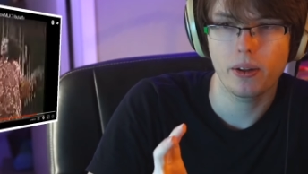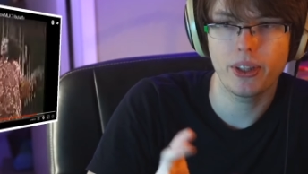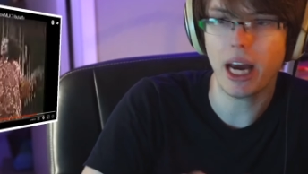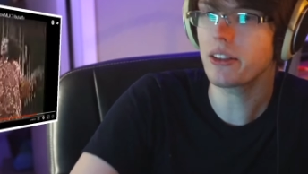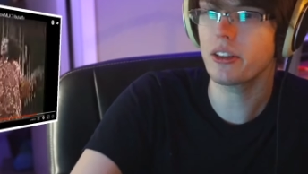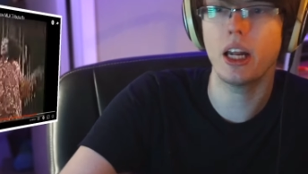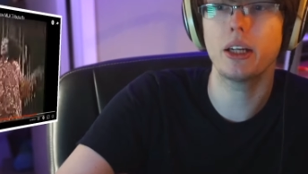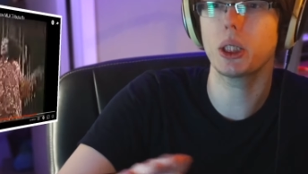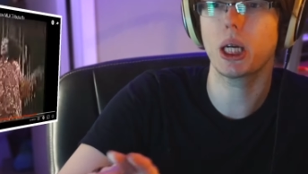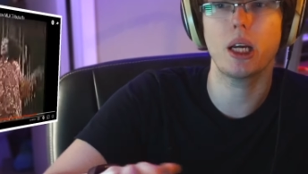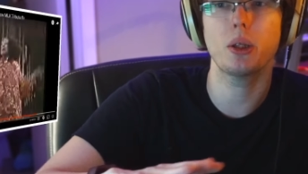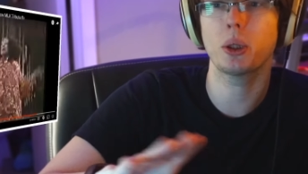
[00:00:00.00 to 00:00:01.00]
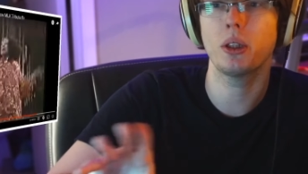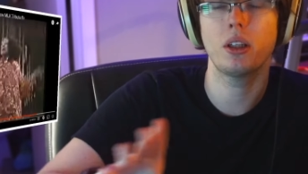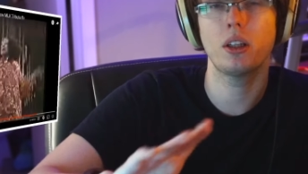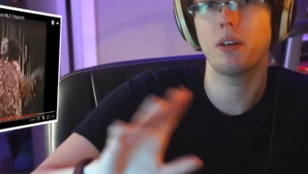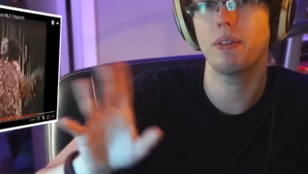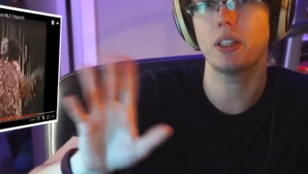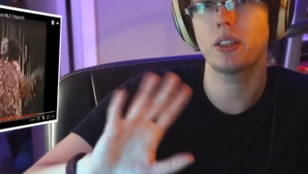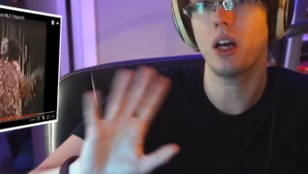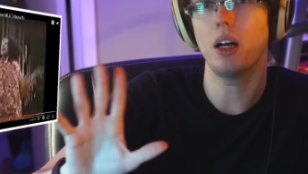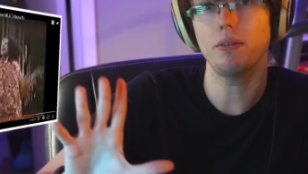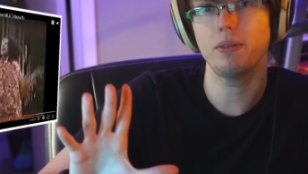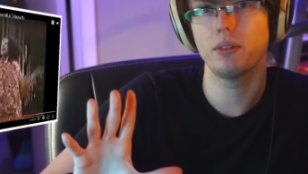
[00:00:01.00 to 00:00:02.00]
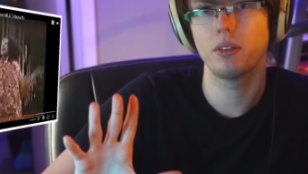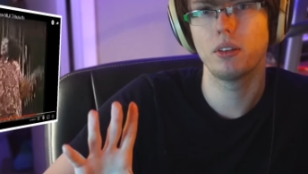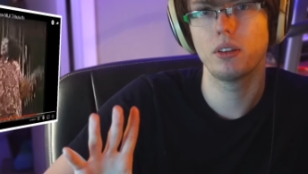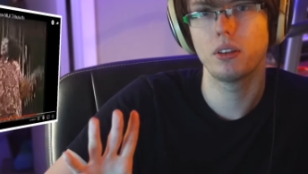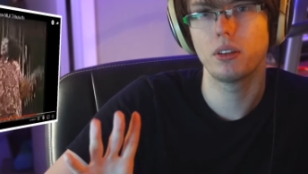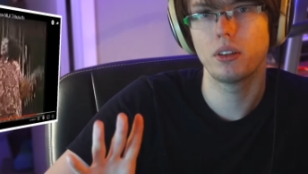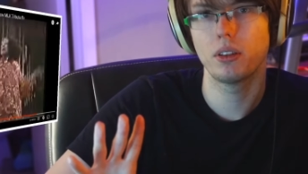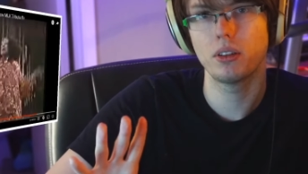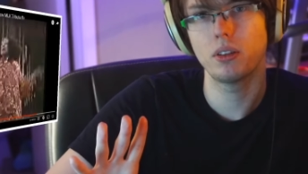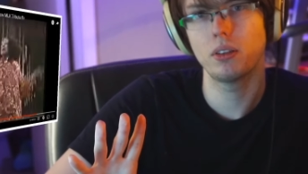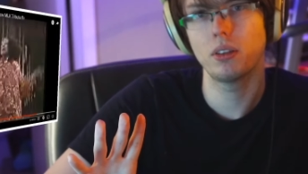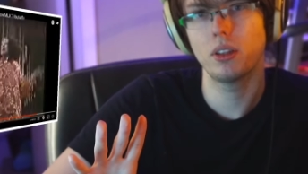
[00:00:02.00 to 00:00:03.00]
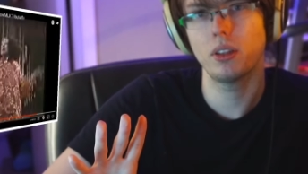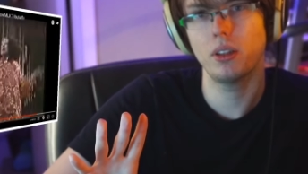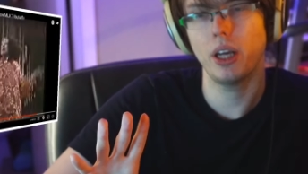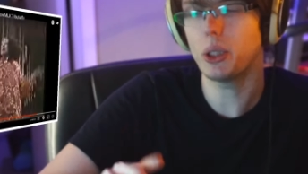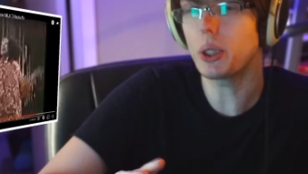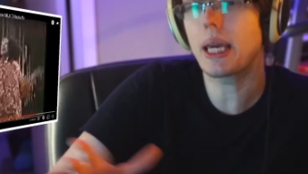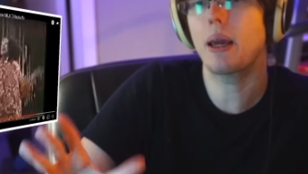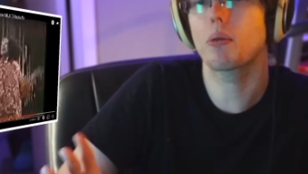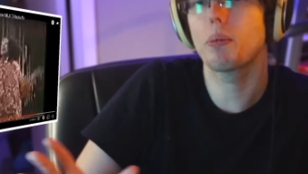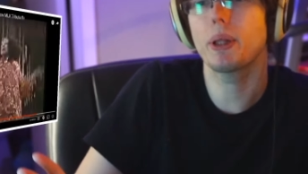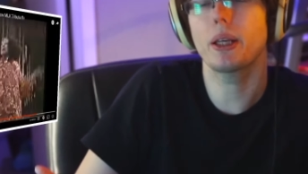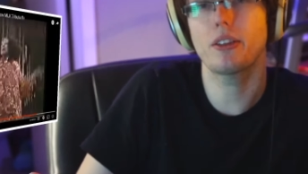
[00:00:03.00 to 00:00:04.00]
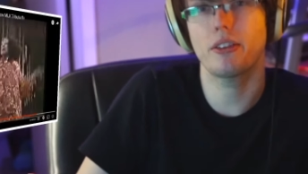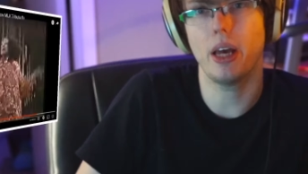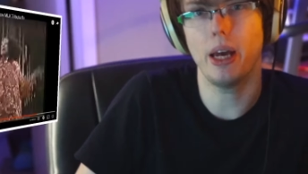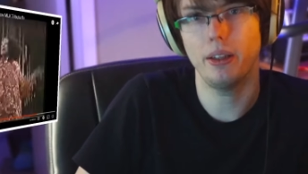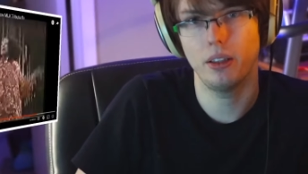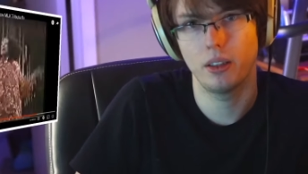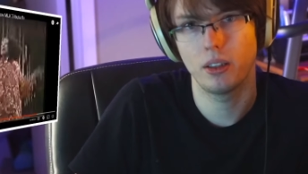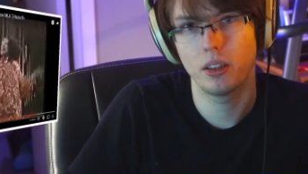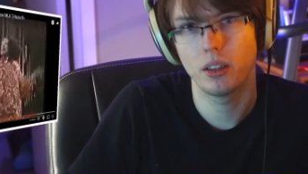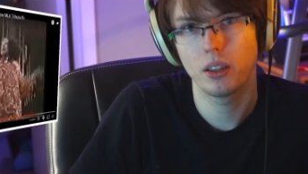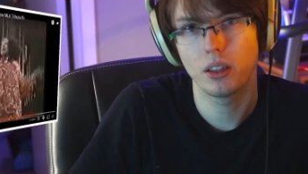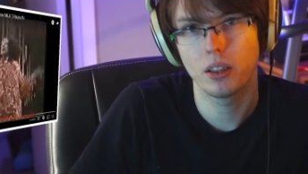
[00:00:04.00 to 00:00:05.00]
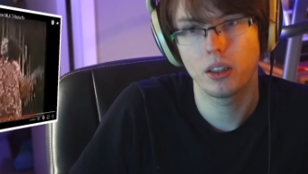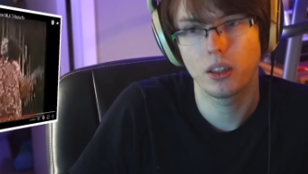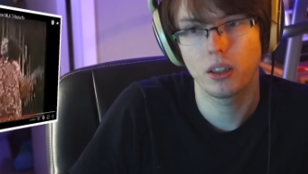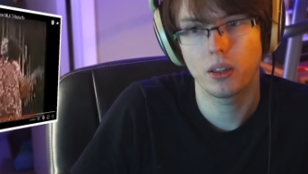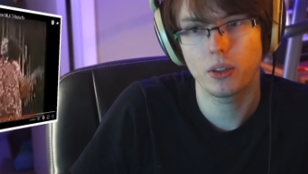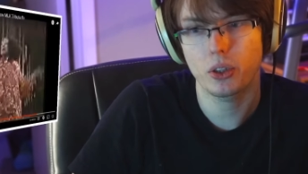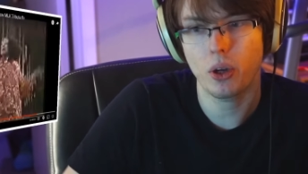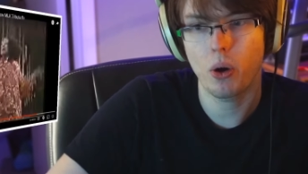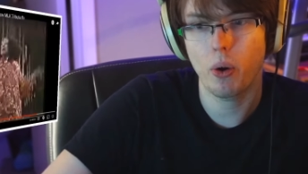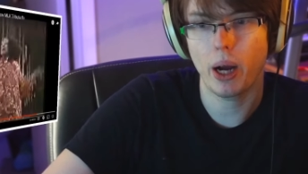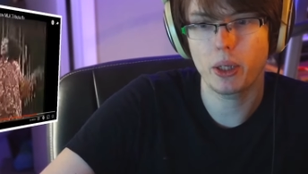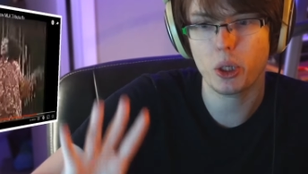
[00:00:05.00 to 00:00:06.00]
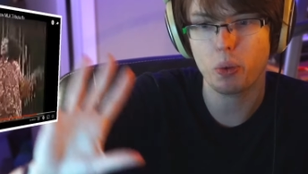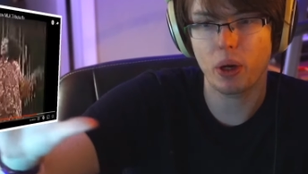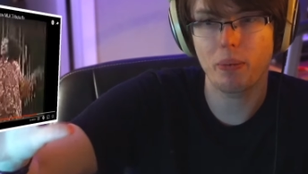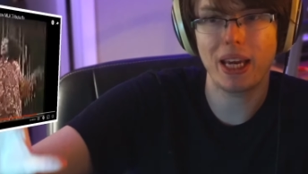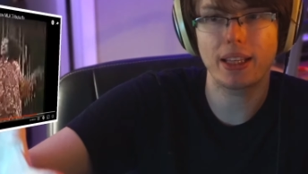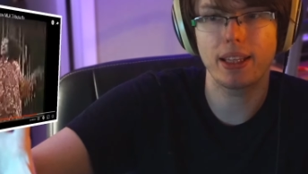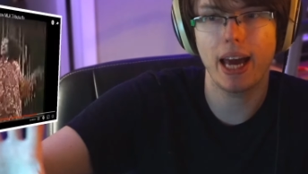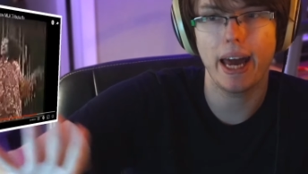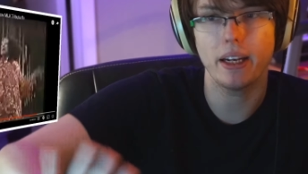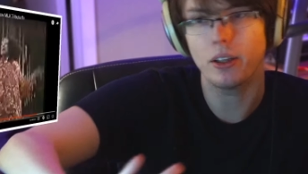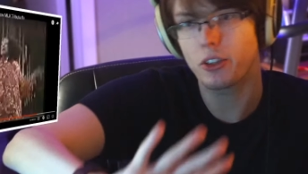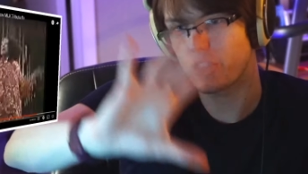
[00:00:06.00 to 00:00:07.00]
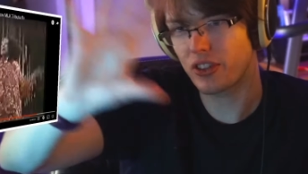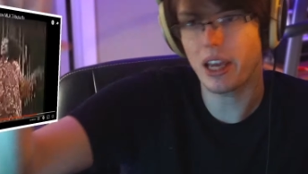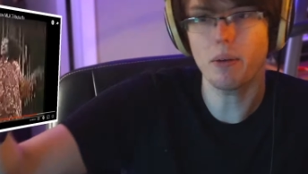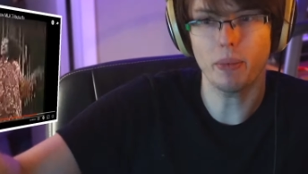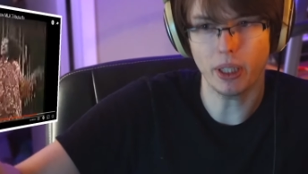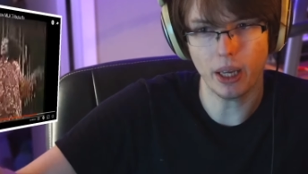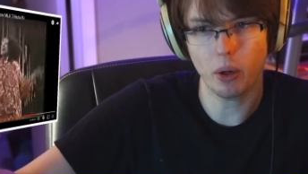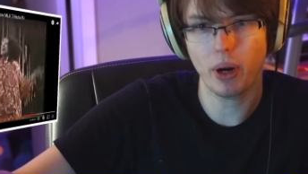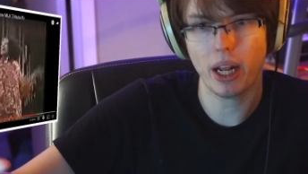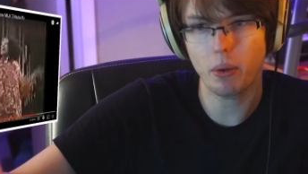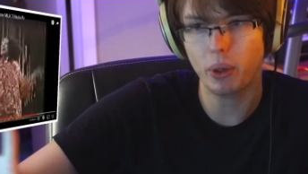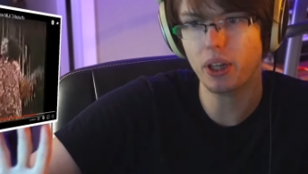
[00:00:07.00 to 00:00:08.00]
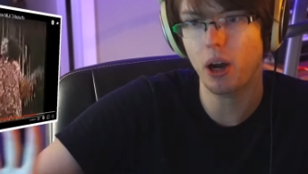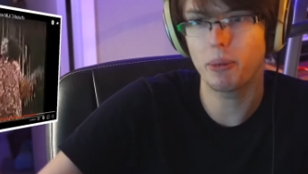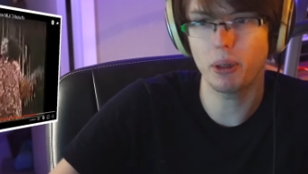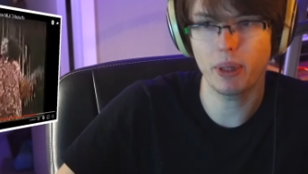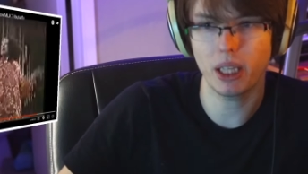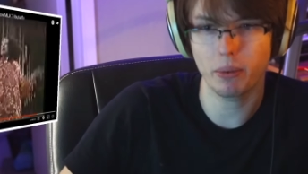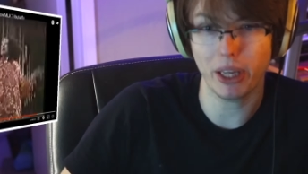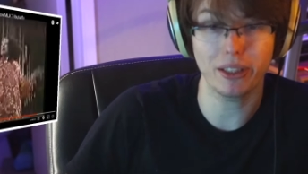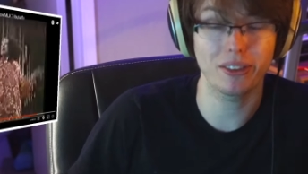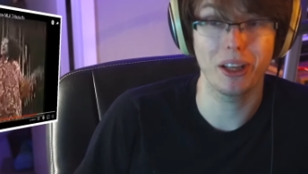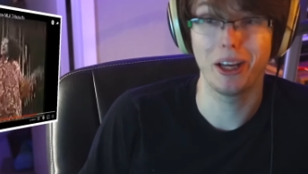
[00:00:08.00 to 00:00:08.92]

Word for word: That's an education in and of itself. And you can't replace that. So I just want to make that a statement. I don't want anyone coming to me and like,